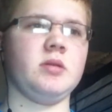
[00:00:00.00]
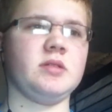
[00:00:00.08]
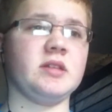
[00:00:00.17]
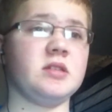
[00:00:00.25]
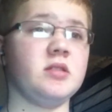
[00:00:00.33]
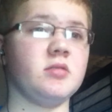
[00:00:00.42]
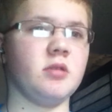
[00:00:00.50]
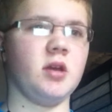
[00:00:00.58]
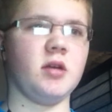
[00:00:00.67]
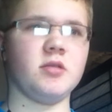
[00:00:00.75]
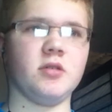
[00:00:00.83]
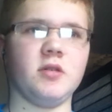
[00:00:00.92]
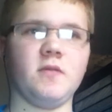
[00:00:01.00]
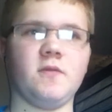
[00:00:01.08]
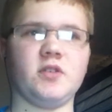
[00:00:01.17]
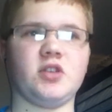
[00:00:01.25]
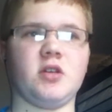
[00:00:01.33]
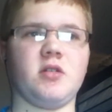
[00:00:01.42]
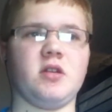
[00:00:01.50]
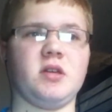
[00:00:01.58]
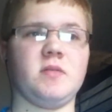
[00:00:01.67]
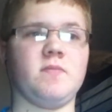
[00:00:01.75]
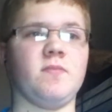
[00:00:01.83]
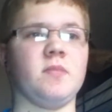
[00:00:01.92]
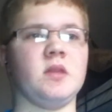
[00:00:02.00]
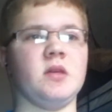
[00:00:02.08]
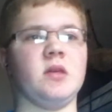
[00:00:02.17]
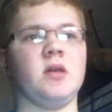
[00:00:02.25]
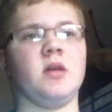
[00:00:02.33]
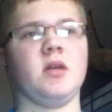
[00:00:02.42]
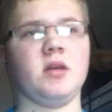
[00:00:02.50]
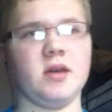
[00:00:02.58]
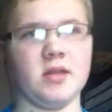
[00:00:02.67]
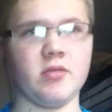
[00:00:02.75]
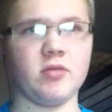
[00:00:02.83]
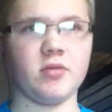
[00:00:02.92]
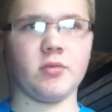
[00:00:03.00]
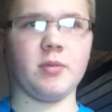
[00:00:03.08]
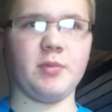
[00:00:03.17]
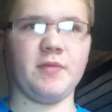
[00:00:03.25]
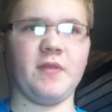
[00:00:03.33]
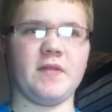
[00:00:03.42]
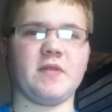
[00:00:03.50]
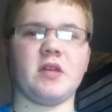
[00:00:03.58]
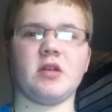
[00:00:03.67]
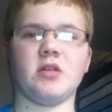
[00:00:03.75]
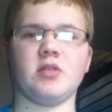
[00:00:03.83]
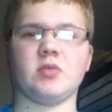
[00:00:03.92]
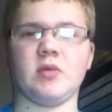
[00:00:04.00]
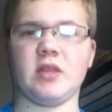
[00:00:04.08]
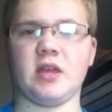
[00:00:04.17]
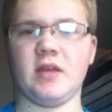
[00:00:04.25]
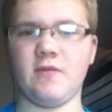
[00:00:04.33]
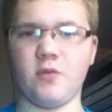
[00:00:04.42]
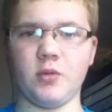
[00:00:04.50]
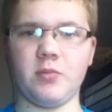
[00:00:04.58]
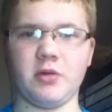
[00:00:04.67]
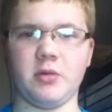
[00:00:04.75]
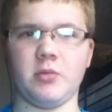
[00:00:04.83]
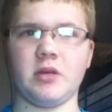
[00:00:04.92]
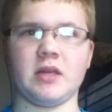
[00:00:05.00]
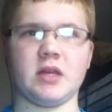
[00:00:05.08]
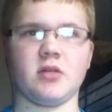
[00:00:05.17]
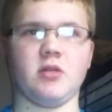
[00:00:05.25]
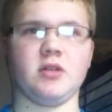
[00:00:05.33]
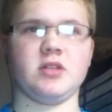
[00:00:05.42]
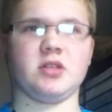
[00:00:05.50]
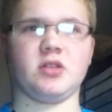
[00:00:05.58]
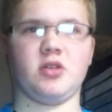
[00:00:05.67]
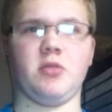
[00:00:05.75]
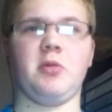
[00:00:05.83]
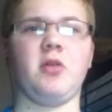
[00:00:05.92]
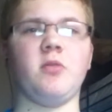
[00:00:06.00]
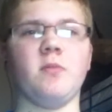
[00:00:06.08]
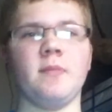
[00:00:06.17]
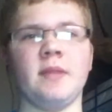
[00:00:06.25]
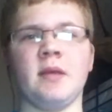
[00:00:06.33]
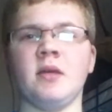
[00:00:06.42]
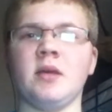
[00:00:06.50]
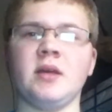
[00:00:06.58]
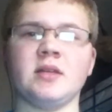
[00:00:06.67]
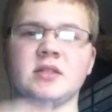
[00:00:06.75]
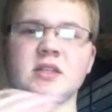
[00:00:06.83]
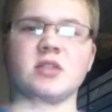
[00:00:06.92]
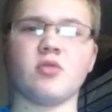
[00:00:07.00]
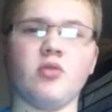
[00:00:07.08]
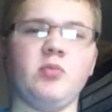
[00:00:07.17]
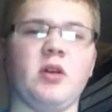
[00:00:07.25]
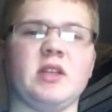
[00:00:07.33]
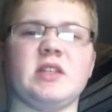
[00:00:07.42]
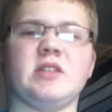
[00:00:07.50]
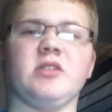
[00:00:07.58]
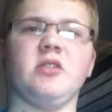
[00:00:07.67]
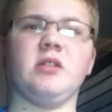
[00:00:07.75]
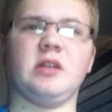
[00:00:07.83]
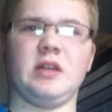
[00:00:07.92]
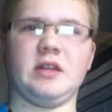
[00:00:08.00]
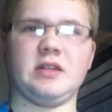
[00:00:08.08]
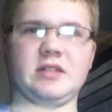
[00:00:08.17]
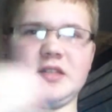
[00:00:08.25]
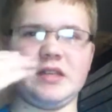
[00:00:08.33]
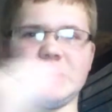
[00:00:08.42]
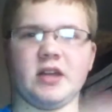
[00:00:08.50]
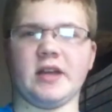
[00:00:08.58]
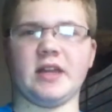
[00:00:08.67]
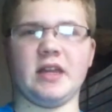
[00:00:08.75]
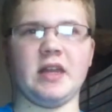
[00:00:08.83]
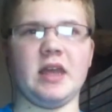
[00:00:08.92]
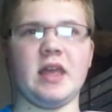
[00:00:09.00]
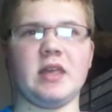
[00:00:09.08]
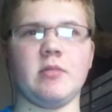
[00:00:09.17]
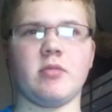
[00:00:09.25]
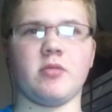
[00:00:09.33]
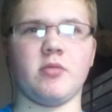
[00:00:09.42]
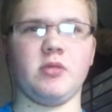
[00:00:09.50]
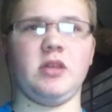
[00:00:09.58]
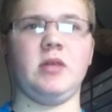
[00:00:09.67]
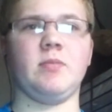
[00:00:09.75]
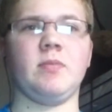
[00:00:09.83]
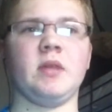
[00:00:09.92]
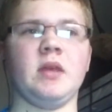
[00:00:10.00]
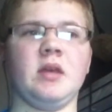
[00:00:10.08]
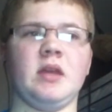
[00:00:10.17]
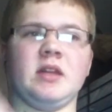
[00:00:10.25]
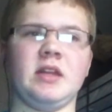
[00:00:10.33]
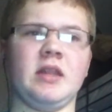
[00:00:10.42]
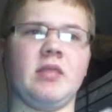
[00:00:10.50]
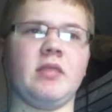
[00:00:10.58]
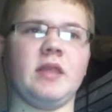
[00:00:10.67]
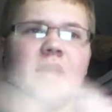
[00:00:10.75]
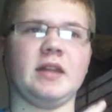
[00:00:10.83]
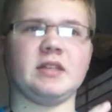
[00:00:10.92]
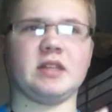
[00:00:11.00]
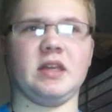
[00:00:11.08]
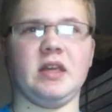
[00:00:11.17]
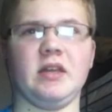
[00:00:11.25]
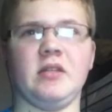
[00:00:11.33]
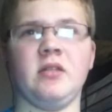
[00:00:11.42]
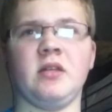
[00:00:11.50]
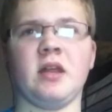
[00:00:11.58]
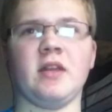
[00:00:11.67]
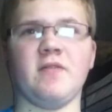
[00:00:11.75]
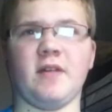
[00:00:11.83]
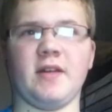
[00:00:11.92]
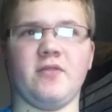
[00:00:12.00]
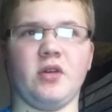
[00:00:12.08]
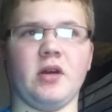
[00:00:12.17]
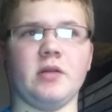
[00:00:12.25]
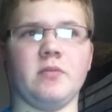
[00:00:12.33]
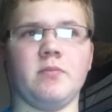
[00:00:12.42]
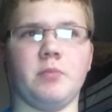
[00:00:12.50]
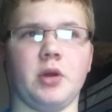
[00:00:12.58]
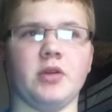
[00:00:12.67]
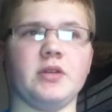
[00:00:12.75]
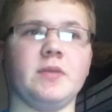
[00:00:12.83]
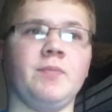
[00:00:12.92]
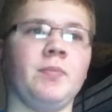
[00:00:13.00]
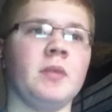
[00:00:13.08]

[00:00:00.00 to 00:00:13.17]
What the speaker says: 6300 Vishera 3.5 gigahertz with a 4.1 gigahertz turbo. 6-core processor. It is a socket AM3, and then that is a 95 watt part.